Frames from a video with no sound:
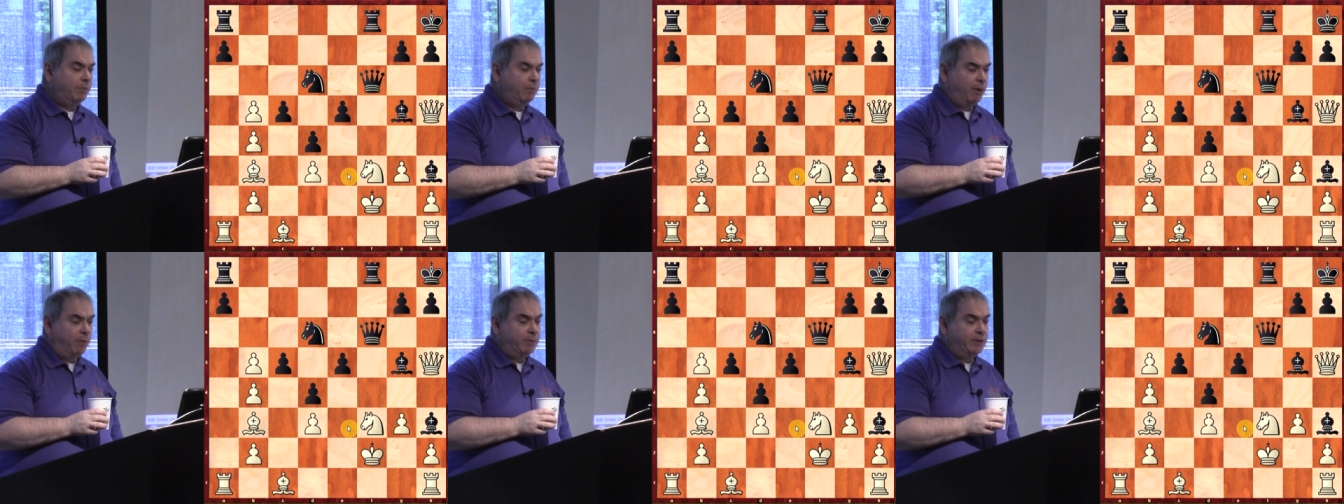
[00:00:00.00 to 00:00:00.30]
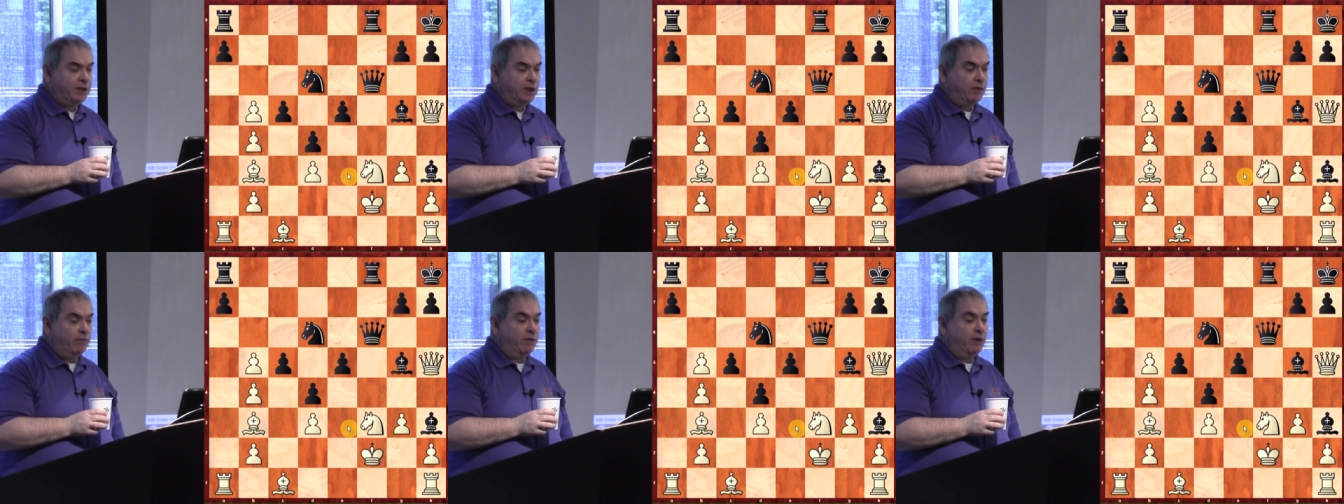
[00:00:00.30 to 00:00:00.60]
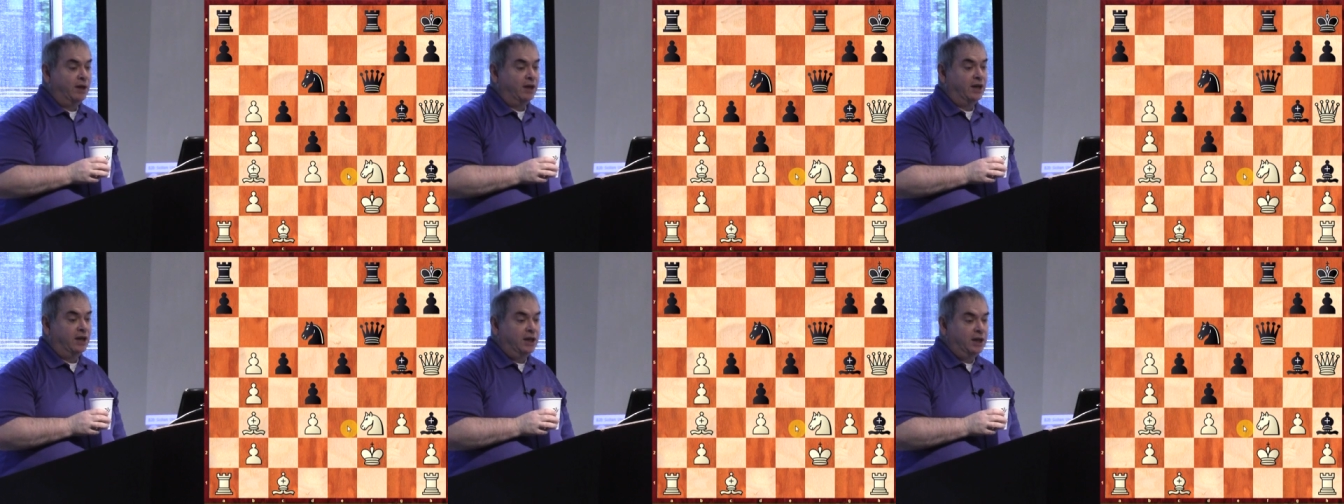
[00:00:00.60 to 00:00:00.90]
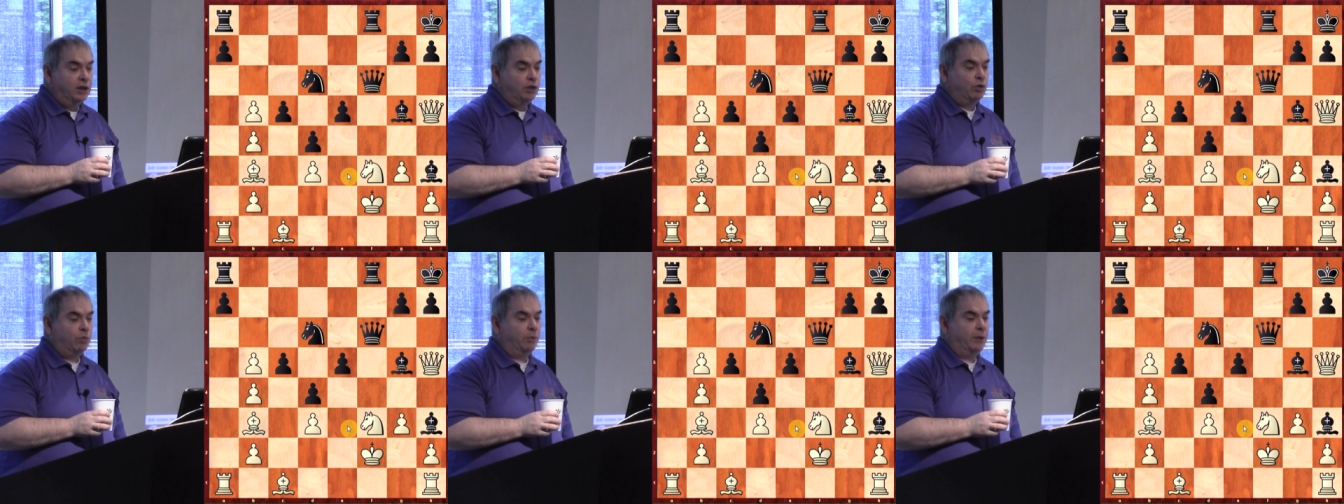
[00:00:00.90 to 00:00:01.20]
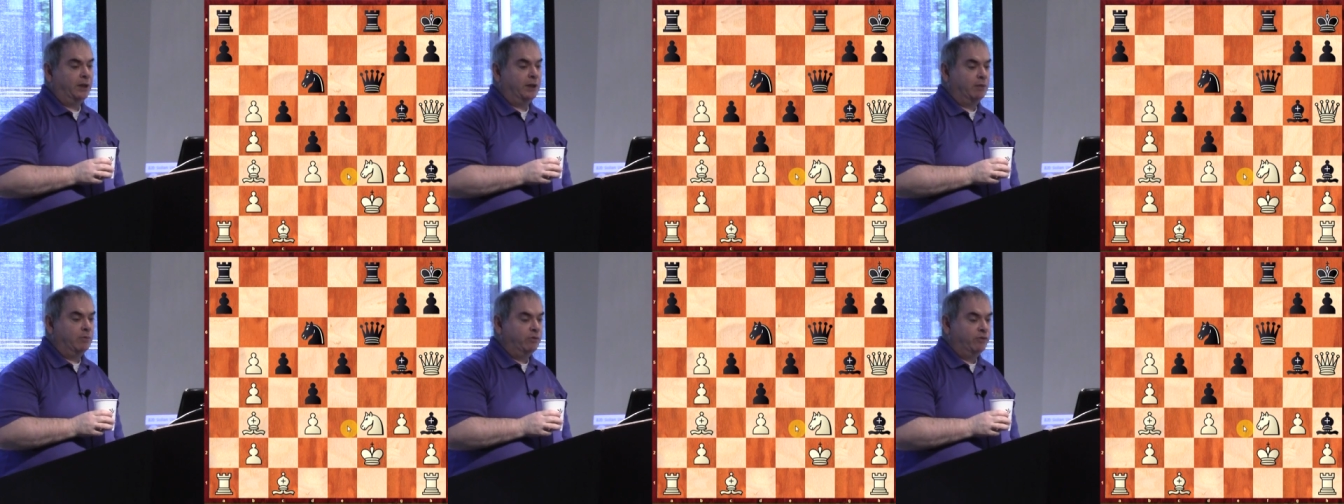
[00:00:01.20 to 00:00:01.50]
probably didn't really need to
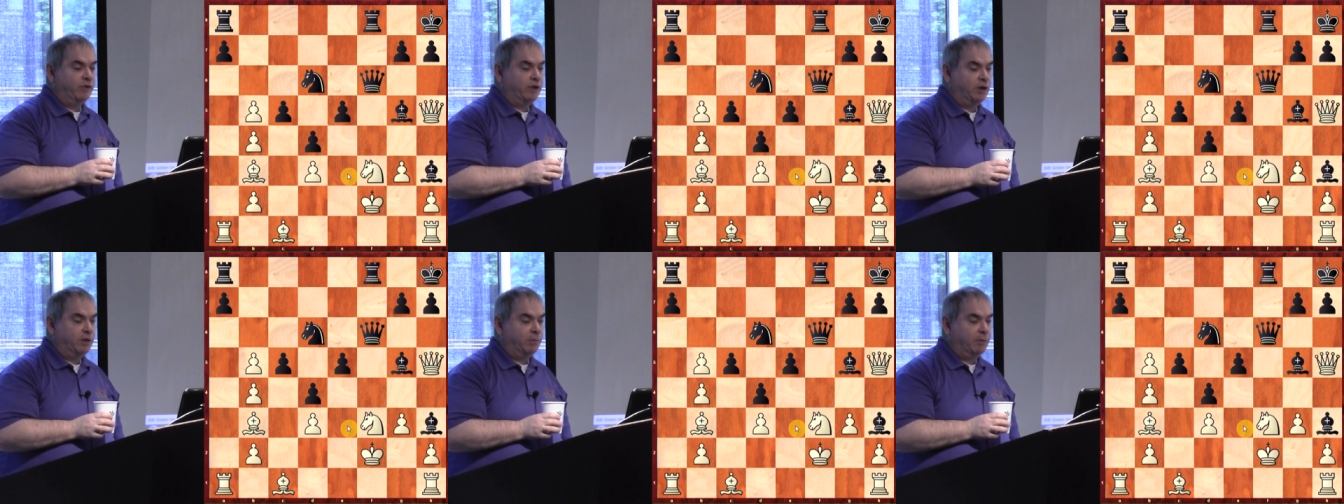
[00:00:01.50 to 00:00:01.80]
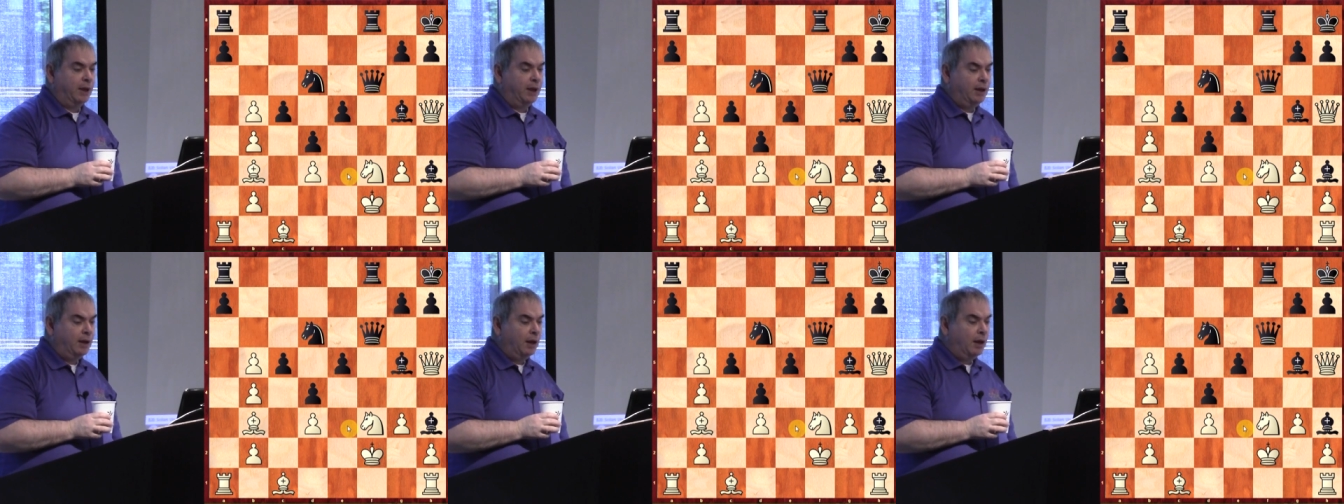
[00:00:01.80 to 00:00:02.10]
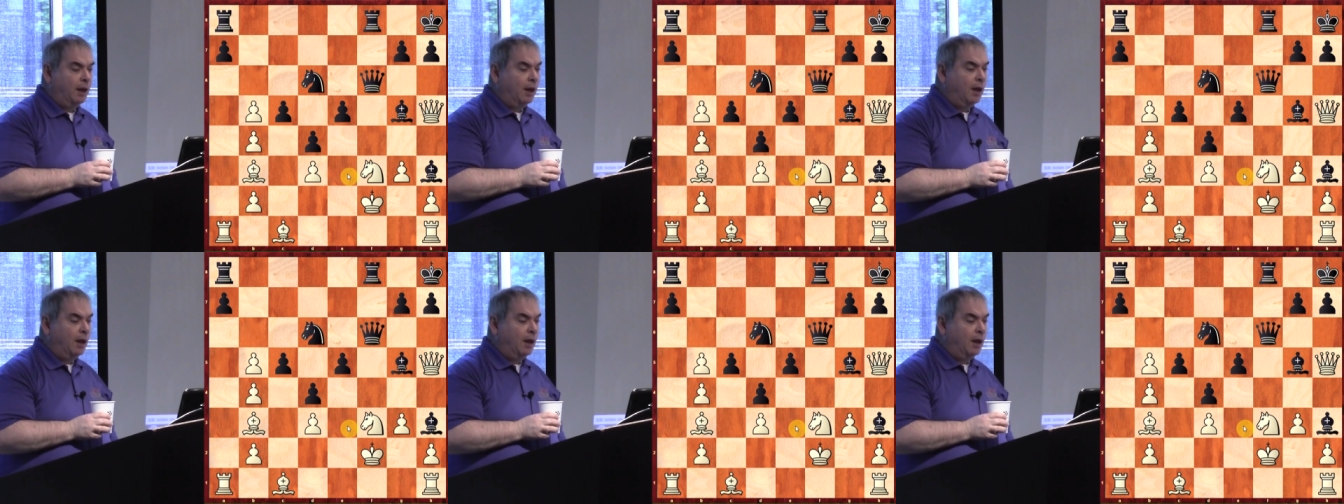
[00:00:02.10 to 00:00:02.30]
play the move that he played.